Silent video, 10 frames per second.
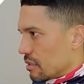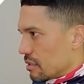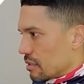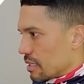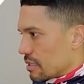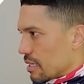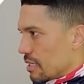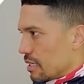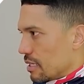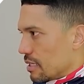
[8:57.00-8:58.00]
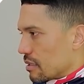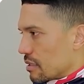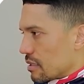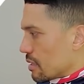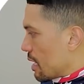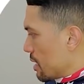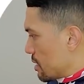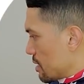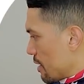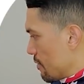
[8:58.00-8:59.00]
Yes, I did. Line
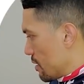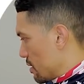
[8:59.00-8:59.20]
7,